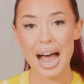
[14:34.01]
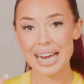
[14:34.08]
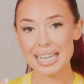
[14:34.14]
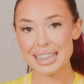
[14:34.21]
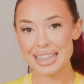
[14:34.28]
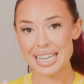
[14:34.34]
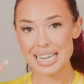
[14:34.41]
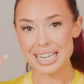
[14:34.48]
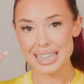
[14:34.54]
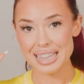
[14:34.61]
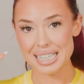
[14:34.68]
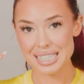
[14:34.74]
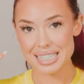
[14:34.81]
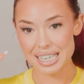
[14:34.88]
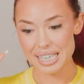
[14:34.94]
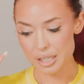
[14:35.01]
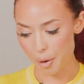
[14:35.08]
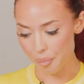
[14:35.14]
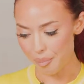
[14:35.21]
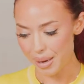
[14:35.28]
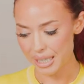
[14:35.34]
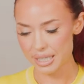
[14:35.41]
I think this is
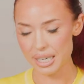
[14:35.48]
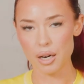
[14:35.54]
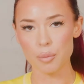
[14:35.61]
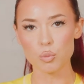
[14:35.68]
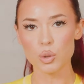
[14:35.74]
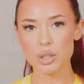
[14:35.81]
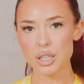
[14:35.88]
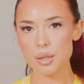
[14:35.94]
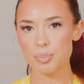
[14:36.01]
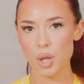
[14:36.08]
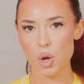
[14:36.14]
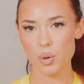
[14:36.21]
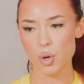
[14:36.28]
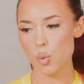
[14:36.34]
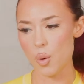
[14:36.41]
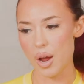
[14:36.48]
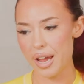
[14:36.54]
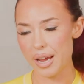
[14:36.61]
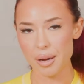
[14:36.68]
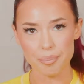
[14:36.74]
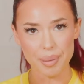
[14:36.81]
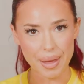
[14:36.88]
amazing. I'm really blown
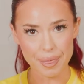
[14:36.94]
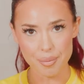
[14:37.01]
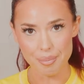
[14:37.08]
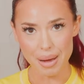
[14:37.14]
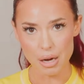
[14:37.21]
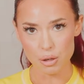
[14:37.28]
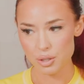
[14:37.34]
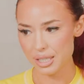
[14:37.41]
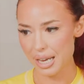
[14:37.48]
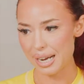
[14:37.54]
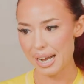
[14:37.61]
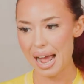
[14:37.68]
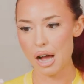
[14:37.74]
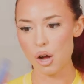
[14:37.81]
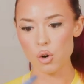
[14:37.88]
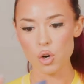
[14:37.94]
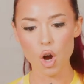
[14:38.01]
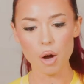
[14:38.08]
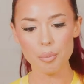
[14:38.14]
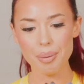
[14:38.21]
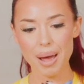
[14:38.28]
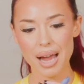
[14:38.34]
away by the mouse and how
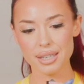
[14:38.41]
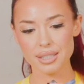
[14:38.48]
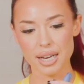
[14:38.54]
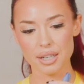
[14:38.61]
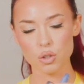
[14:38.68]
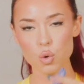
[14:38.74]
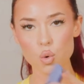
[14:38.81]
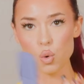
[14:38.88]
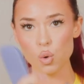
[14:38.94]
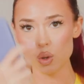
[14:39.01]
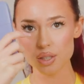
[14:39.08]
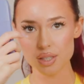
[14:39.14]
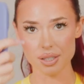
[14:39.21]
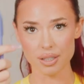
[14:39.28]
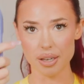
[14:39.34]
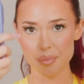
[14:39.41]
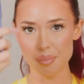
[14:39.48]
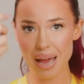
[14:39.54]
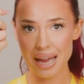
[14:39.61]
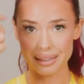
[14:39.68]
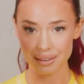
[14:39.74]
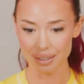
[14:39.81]
compact and cool, slim
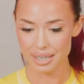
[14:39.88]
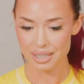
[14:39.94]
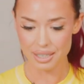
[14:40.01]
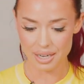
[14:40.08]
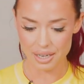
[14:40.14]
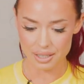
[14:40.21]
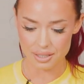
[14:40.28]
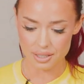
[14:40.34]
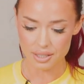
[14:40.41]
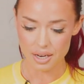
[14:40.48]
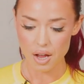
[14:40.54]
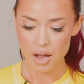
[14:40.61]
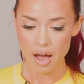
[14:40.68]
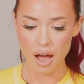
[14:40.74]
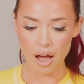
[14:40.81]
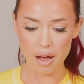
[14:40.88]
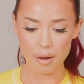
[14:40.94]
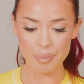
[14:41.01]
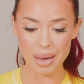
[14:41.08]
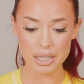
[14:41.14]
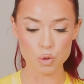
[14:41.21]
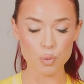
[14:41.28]
and light it is,
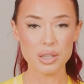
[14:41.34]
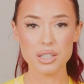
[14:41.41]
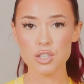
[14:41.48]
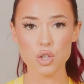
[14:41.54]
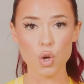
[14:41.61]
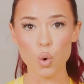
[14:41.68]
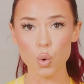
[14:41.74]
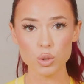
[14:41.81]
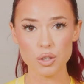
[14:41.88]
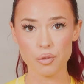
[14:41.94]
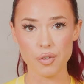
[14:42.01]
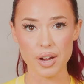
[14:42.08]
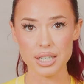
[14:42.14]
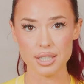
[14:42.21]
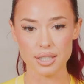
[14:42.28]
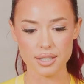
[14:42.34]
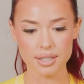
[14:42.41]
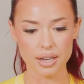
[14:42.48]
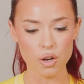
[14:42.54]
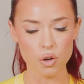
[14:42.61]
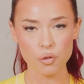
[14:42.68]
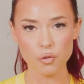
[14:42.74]
as well as the whole device
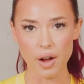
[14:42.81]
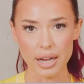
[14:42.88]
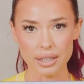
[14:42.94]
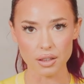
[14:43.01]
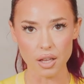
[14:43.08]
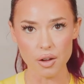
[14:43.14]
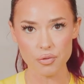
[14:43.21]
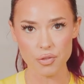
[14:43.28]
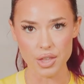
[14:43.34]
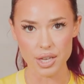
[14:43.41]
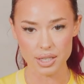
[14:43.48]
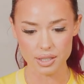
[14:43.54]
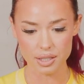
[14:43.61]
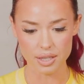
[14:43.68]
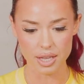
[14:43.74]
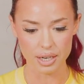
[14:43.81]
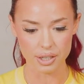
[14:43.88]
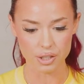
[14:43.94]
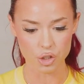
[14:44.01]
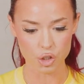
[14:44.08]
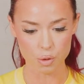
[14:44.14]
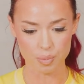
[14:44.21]
itself. I love this, that it
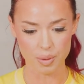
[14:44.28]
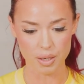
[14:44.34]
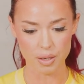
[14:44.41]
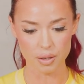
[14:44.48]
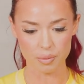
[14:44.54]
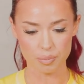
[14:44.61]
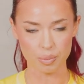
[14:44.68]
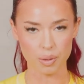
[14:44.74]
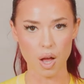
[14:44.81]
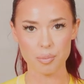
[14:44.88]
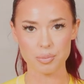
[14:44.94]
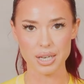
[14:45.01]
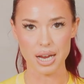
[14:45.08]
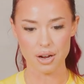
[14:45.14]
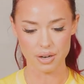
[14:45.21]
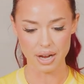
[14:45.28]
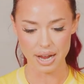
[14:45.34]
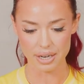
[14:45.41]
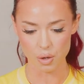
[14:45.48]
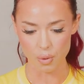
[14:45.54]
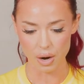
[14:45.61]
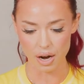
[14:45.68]
could just be plopped down
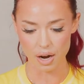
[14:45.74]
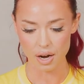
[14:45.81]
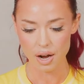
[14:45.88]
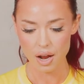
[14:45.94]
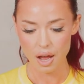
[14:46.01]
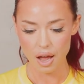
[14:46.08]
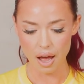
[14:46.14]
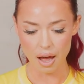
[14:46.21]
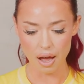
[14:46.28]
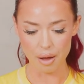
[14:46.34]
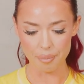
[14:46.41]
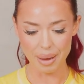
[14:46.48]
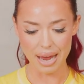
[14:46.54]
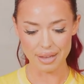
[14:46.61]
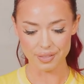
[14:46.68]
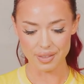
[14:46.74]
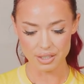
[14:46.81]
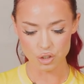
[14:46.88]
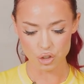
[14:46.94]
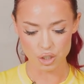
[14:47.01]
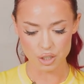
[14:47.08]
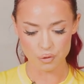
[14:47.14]
anywhere, and
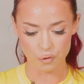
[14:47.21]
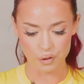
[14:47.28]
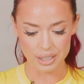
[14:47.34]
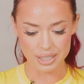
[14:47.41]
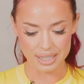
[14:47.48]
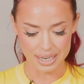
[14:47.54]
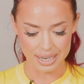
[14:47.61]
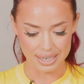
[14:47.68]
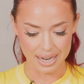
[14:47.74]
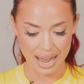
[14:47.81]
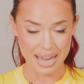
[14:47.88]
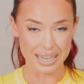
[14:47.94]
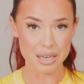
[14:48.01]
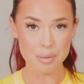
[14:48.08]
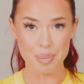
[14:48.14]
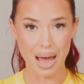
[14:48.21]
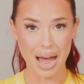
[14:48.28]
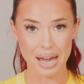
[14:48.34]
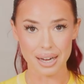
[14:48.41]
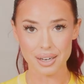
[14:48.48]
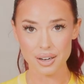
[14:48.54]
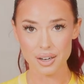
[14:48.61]
this just fits in any
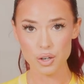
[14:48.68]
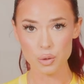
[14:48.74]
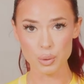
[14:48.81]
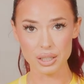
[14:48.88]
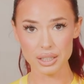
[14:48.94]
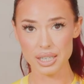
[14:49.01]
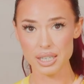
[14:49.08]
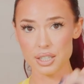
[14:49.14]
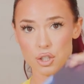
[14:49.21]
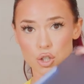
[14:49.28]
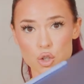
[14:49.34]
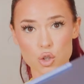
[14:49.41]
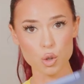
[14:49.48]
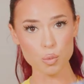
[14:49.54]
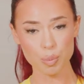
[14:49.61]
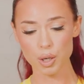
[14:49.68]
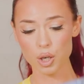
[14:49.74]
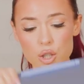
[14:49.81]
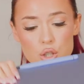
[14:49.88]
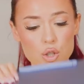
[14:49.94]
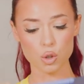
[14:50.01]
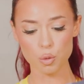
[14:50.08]
bag. Really, it's
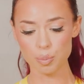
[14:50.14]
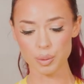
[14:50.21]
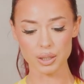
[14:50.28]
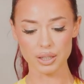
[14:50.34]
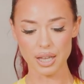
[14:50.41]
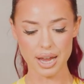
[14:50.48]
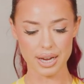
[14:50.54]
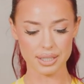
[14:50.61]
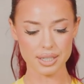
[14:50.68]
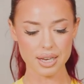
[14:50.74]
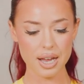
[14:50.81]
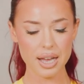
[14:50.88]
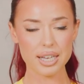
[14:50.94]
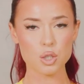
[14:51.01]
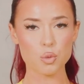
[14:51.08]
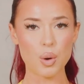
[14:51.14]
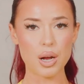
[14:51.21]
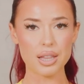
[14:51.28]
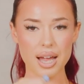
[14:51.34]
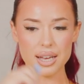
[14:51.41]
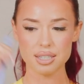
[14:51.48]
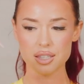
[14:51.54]
super, super light. light, as
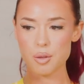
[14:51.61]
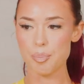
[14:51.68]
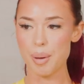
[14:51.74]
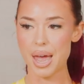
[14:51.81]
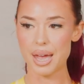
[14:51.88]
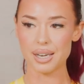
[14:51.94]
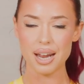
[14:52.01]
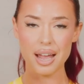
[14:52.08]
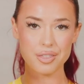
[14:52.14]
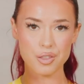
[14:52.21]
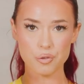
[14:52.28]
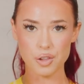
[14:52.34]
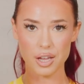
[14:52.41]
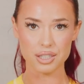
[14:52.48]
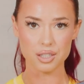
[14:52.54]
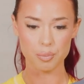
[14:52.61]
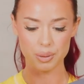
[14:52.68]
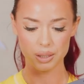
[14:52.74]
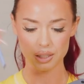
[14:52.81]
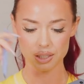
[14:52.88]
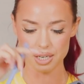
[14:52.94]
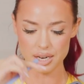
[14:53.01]
well as the pen and the
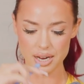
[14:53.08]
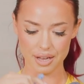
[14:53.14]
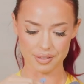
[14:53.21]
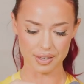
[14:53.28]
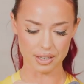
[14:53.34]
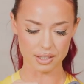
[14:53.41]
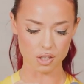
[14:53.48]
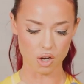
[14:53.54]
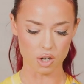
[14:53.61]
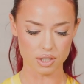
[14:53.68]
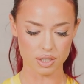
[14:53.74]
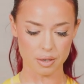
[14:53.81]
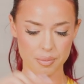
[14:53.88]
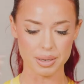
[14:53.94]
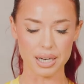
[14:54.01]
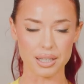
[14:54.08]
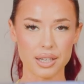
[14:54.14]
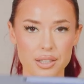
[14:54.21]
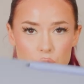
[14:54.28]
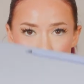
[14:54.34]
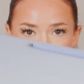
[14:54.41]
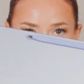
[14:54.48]
flexibility. I think it's awesome, and I
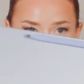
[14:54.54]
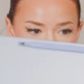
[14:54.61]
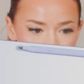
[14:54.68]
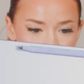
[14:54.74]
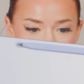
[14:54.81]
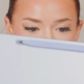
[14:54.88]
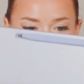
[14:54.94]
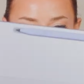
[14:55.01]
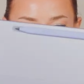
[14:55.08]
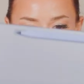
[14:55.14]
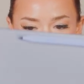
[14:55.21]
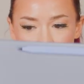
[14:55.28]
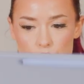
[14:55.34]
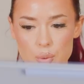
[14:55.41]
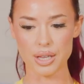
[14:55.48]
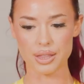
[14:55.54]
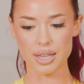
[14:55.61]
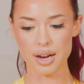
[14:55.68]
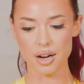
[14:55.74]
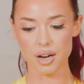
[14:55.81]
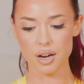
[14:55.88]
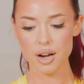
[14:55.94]
like the way that it just sits right
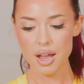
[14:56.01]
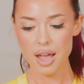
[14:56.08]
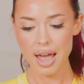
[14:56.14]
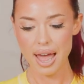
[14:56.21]
there.